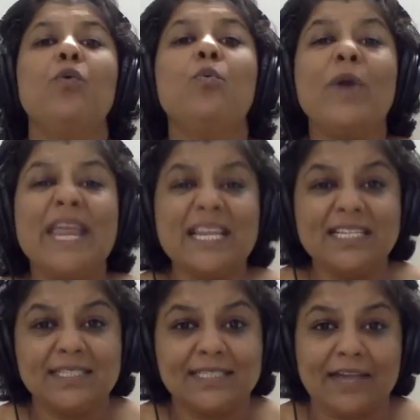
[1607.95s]

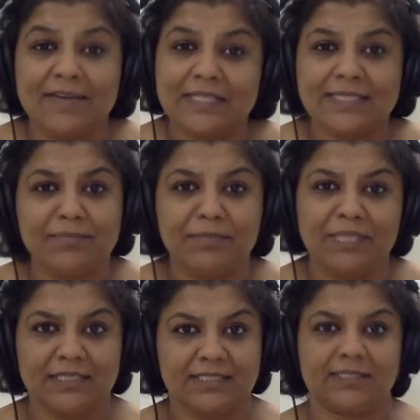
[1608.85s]
wins our
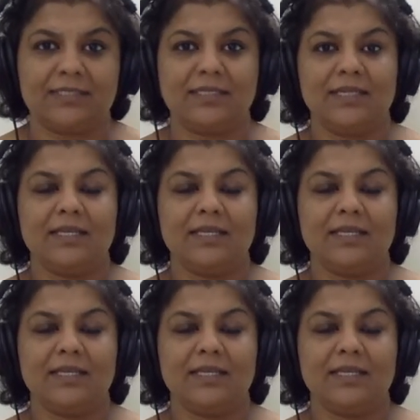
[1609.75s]
sympathies.